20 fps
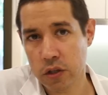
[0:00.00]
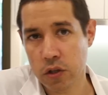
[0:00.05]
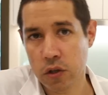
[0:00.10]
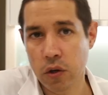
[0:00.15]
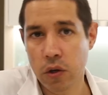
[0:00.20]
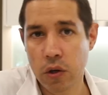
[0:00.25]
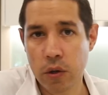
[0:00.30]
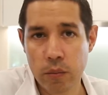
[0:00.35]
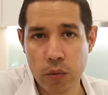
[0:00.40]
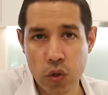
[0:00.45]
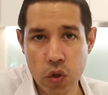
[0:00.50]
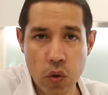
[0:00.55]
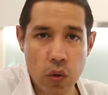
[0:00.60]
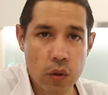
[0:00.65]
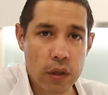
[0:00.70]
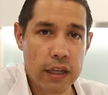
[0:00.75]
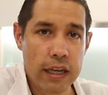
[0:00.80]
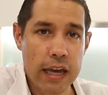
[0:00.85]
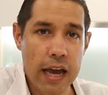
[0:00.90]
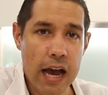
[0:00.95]
this term
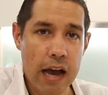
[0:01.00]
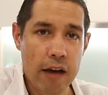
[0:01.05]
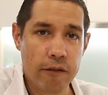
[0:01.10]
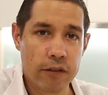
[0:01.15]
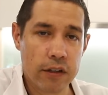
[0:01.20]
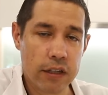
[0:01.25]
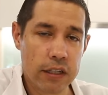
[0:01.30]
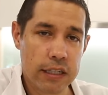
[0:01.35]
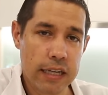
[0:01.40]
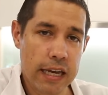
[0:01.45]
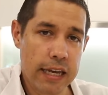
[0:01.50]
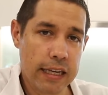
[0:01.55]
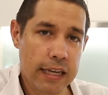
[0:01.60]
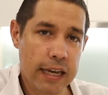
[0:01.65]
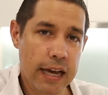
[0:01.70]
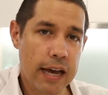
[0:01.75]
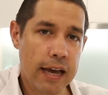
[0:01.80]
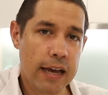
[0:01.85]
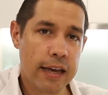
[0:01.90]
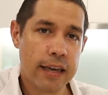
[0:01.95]
shortly after
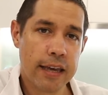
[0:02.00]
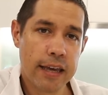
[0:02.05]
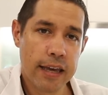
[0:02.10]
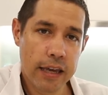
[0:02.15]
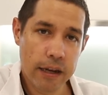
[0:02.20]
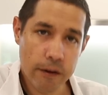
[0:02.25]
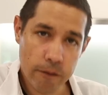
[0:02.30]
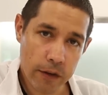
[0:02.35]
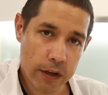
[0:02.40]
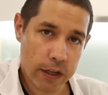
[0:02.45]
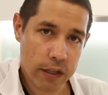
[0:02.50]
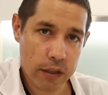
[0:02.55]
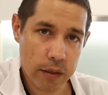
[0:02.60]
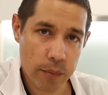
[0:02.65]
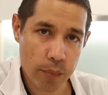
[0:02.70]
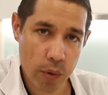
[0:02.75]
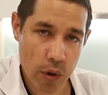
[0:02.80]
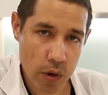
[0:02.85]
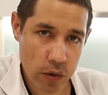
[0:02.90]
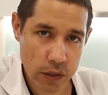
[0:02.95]
Degas invented
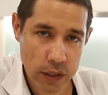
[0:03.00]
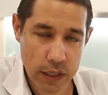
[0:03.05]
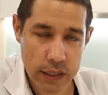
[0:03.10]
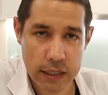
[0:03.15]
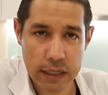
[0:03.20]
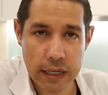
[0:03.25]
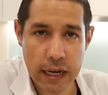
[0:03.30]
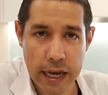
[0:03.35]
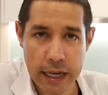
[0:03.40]
the process in